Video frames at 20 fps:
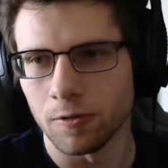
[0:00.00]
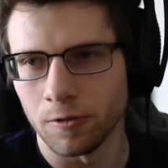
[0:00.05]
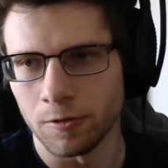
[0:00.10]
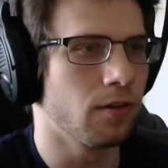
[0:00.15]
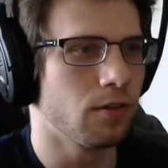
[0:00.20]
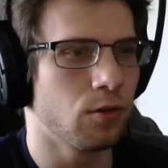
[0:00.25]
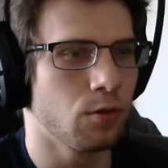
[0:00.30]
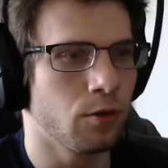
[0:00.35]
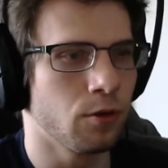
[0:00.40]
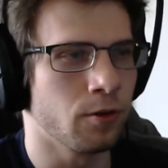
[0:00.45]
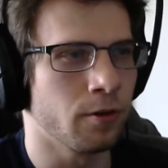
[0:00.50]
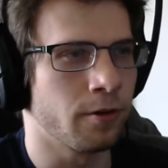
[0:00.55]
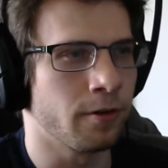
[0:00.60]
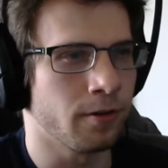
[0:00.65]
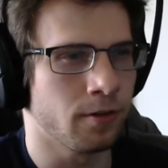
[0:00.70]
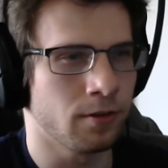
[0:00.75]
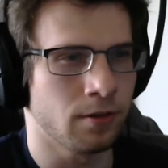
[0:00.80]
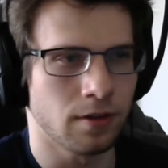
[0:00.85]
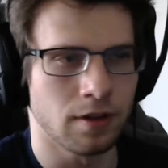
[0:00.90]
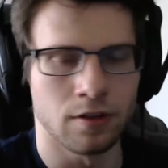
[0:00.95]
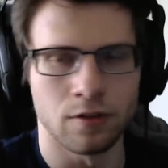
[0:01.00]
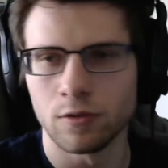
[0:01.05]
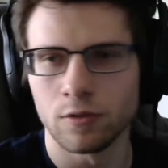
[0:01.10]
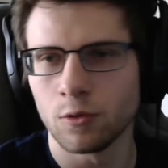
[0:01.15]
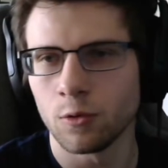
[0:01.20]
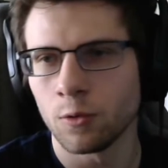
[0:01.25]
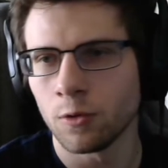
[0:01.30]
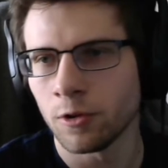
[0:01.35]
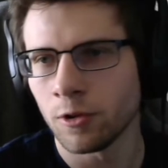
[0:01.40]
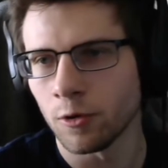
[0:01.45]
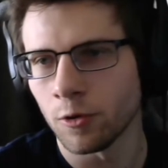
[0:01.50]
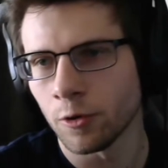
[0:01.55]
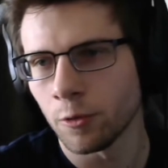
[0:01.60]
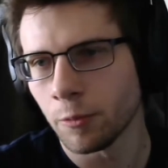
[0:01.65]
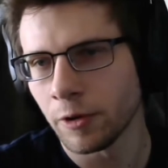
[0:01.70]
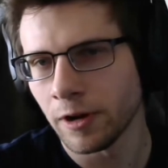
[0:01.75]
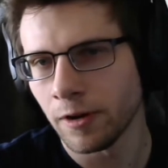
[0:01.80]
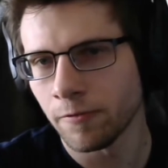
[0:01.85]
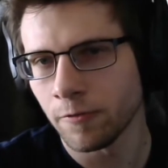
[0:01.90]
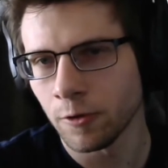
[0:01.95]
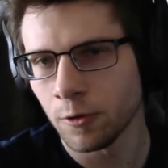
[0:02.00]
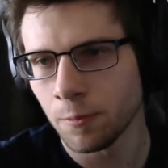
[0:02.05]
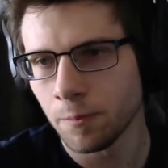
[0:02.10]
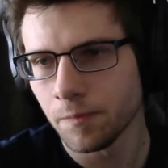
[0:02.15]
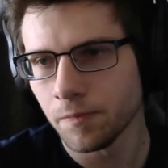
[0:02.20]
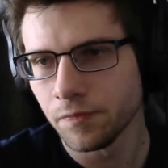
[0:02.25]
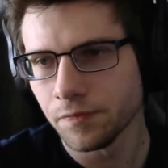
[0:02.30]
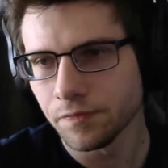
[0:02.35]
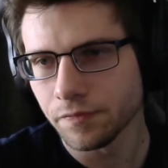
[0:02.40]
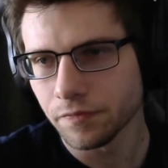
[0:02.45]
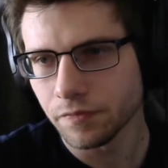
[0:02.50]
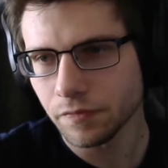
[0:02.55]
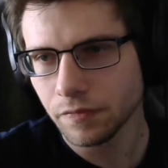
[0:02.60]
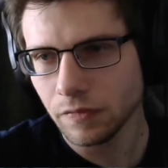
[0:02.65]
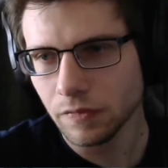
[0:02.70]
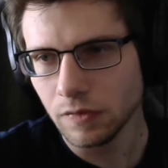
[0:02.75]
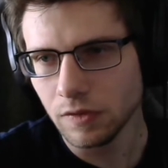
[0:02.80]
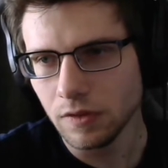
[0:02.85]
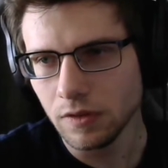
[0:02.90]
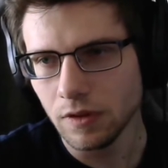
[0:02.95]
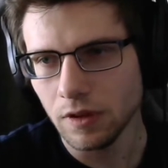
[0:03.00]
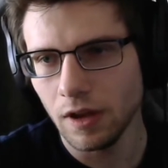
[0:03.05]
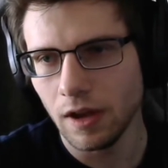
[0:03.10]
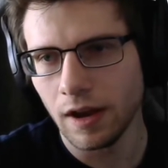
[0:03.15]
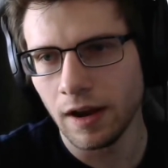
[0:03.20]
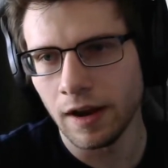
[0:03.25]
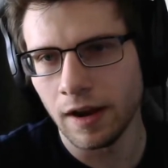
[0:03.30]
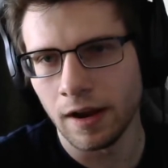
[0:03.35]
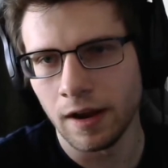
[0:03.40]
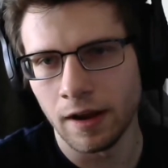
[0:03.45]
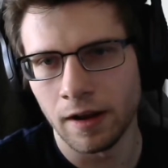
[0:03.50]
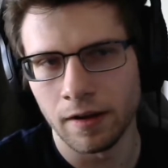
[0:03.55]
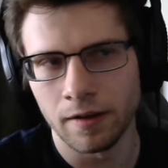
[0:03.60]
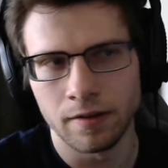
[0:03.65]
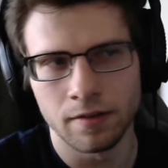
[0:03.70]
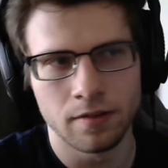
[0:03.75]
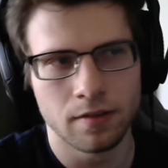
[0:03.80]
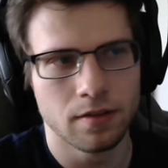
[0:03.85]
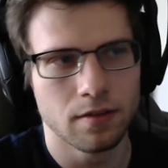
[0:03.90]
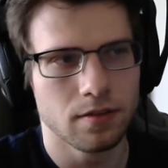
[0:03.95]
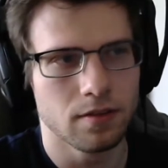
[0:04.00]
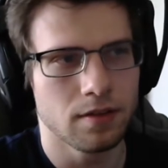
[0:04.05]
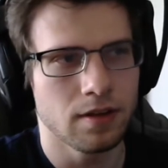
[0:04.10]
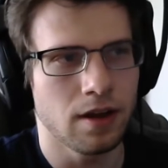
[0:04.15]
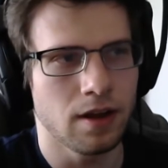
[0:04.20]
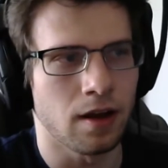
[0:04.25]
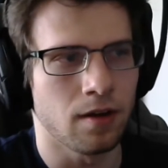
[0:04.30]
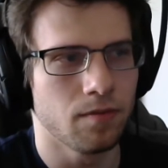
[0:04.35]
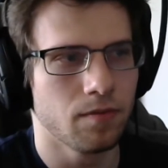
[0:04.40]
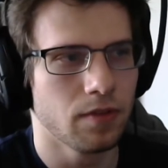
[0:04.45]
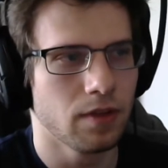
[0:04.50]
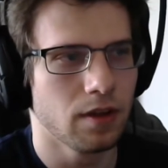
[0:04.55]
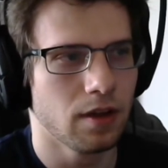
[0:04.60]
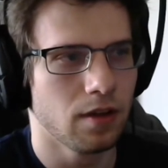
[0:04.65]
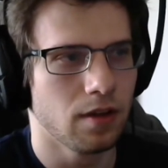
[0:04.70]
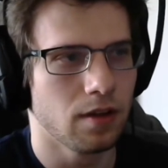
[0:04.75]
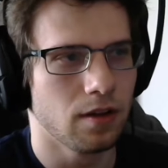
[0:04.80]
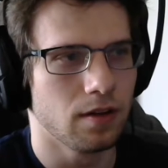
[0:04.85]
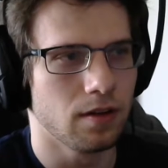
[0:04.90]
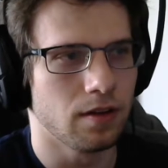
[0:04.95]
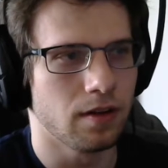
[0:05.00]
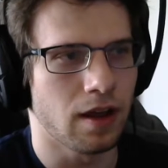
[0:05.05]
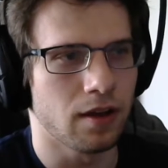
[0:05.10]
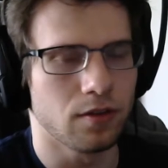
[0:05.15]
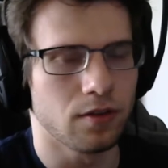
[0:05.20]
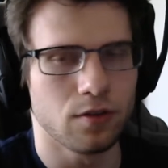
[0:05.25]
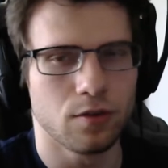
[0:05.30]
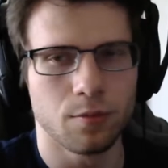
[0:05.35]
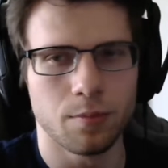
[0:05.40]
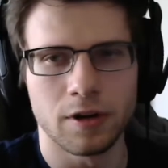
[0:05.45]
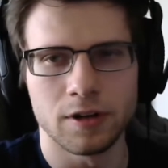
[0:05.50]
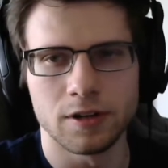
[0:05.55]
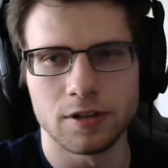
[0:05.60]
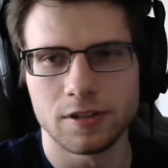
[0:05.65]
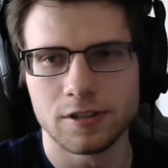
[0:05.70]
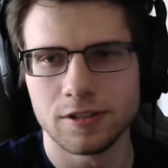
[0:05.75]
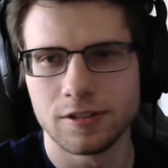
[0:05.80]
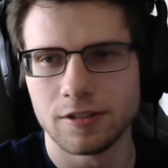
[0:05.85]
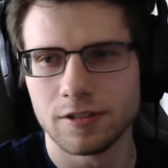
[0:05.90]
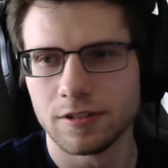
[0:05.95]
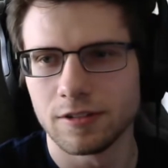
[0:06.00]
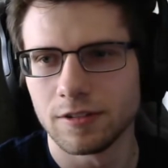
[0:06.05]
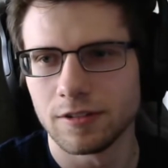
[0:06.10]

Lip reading: 2 girls in school or whatever, and yeah, not too much.